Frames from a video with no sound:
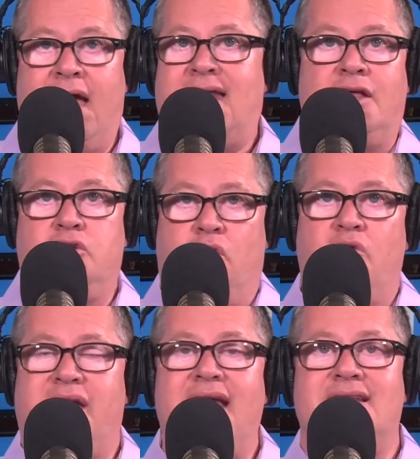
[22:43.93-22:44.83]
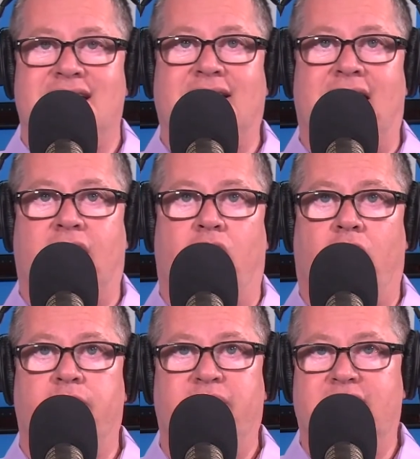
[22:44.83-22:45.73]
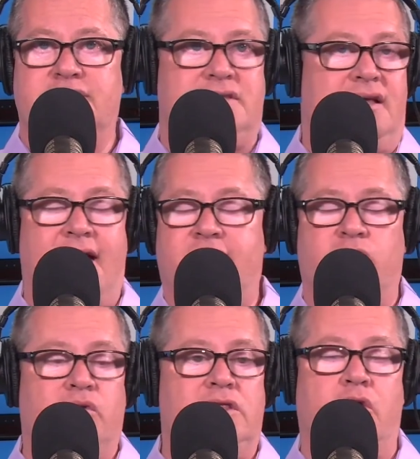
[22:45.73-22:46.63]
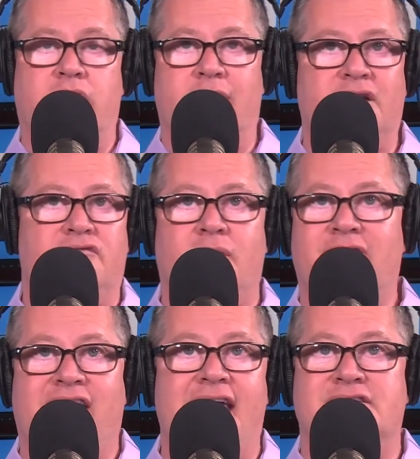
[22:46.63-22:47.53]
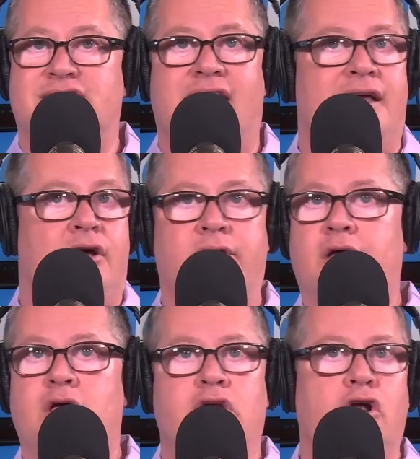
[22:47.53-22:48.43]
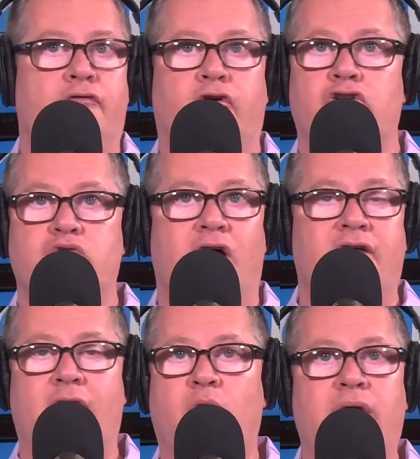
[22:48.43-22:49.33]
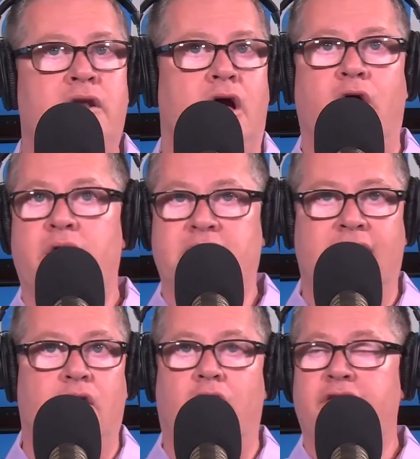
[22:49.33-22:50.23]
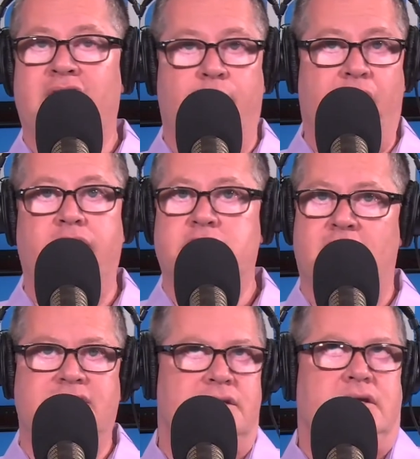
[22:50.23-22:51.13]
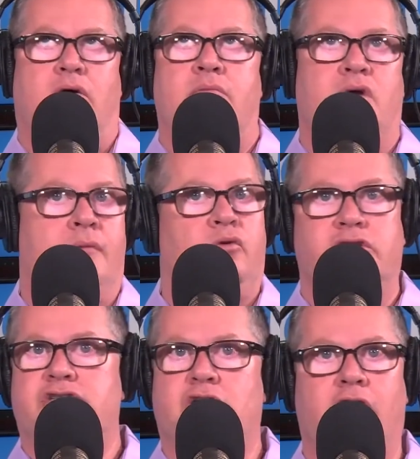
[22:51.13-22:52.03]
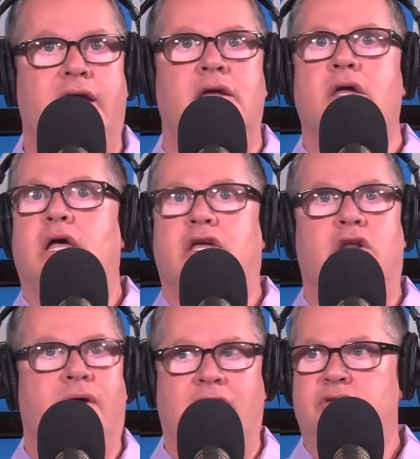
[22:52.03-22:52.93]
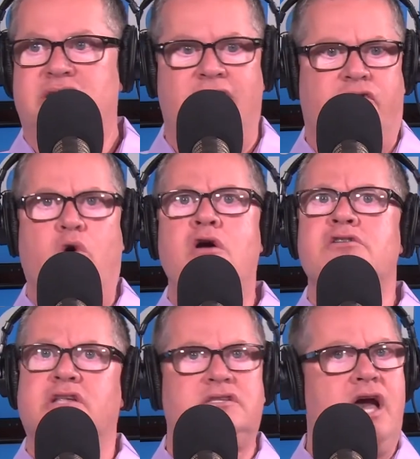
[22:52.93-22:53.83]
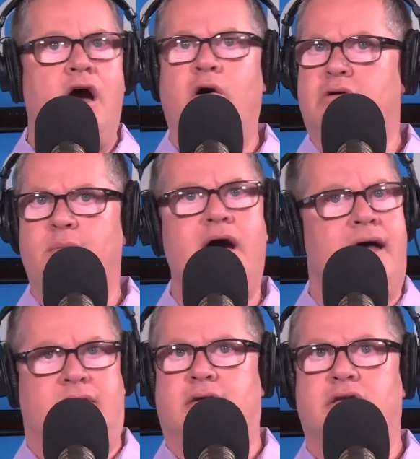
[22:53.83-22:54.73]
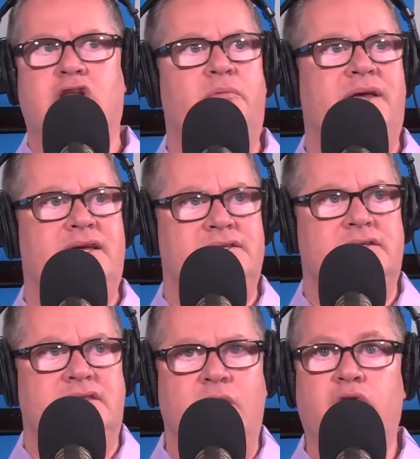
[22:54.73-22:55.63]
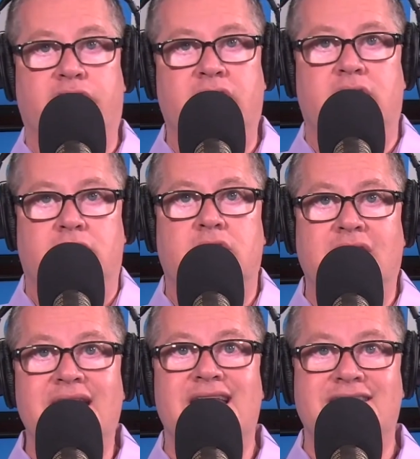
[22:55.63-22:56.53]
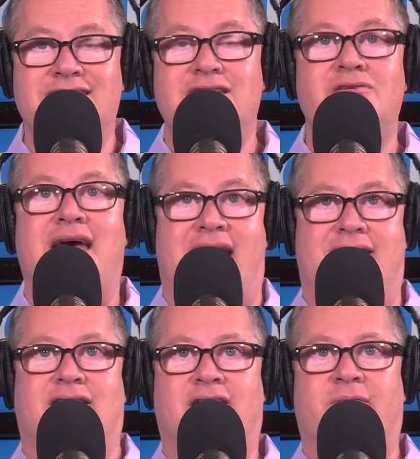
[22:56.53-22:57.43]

And, and you're okay to take that call because they have a reload coming in from Afghanistan on you know for a 12 hour window and they call and they apologize and they say oh I'm, I'm really sorry you know and you say of course let's go come on you know because they really needed to do that